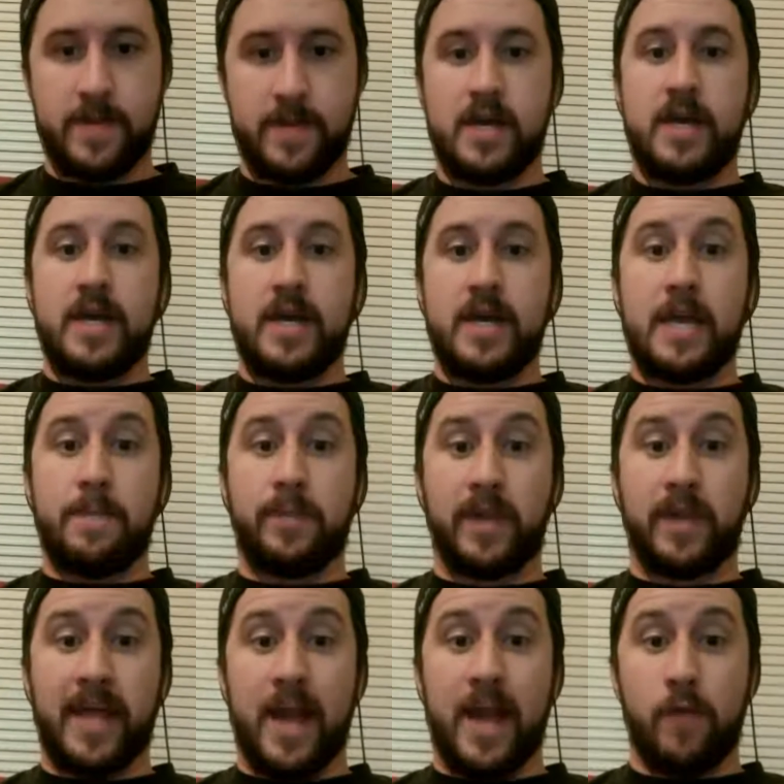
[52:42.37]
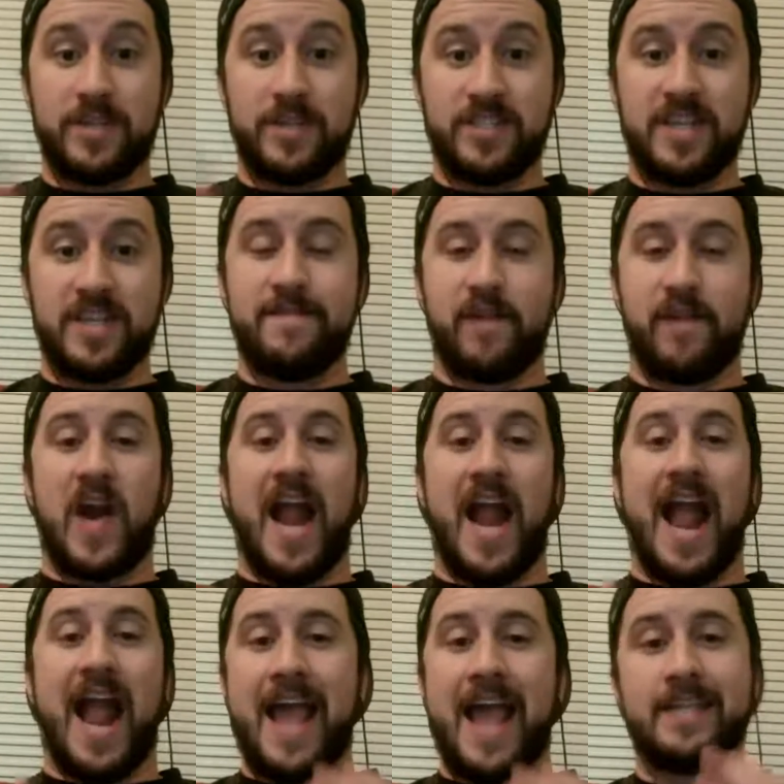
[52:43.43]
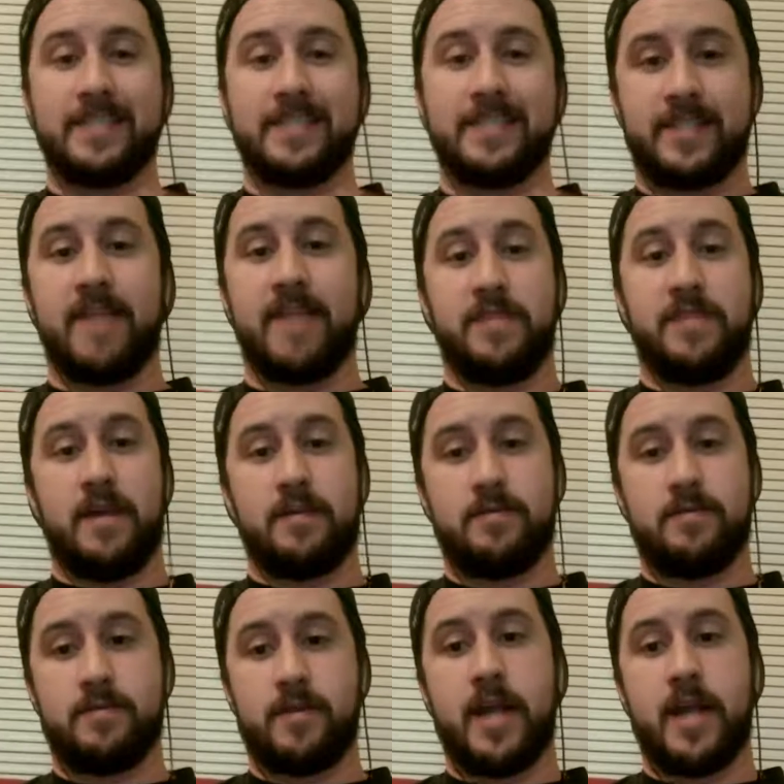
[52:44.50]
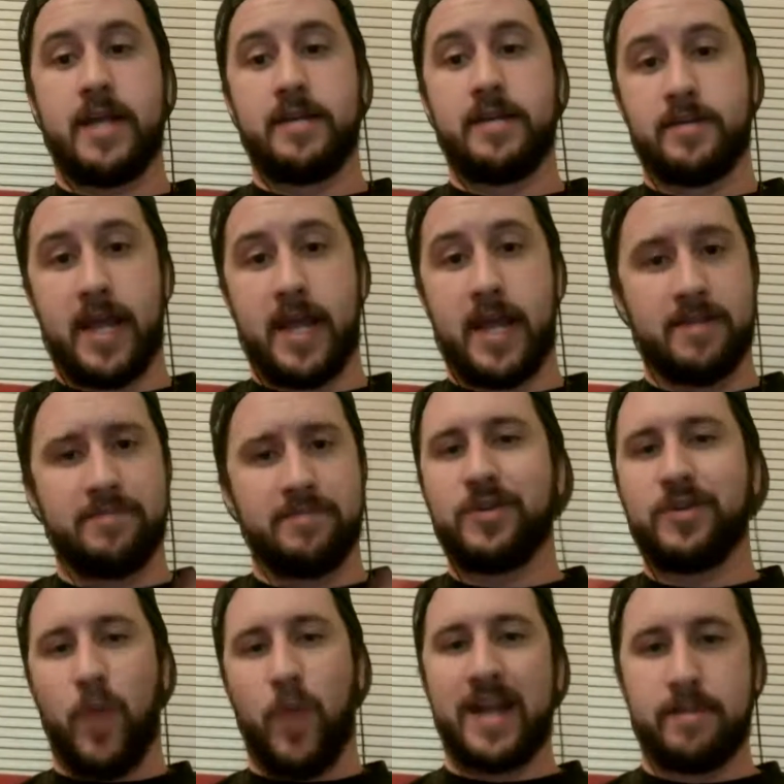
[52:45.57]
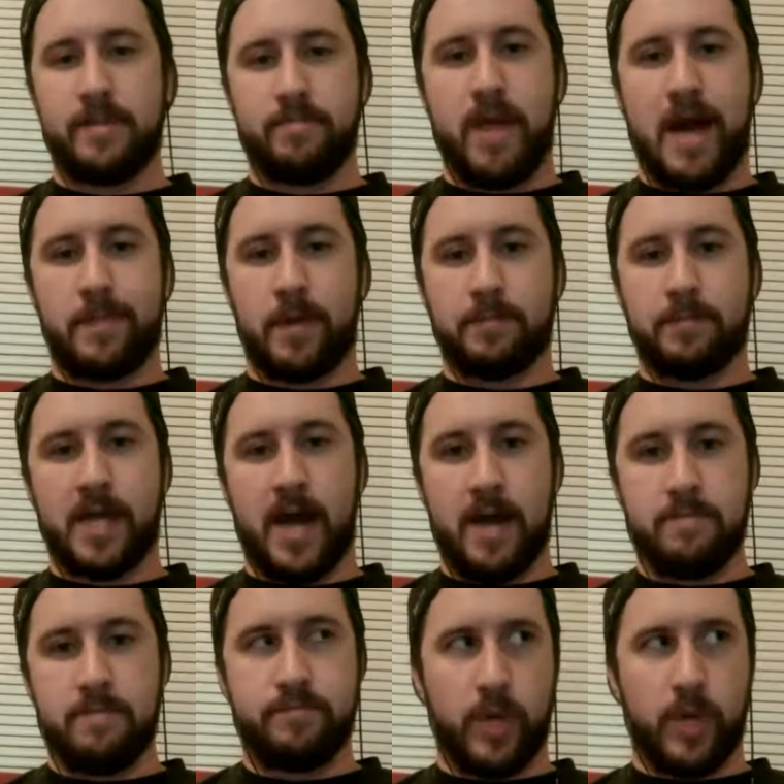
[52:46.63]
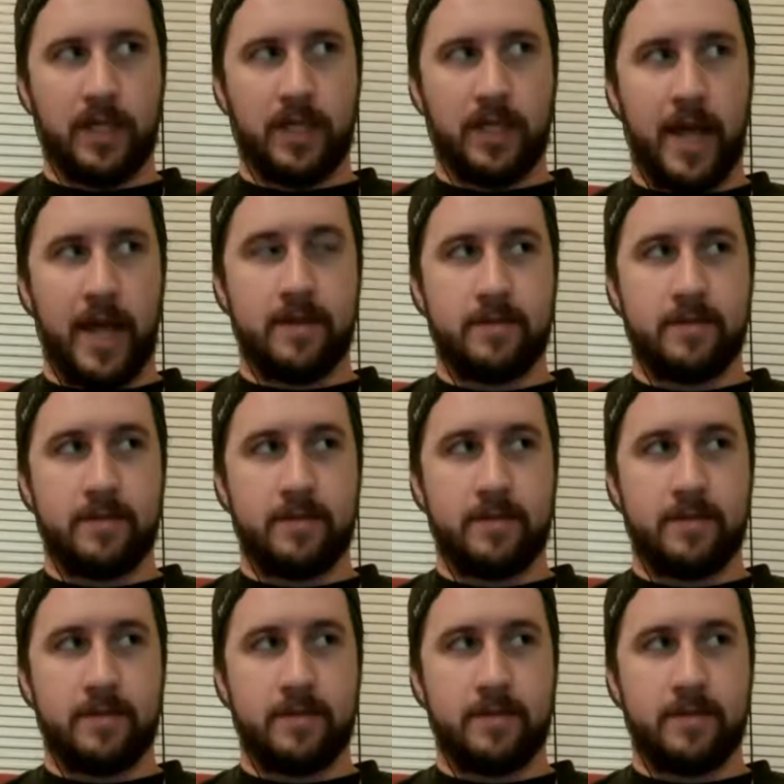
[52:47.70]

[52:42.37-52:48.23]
He played at receiver and safety in granted in mop-up time, but like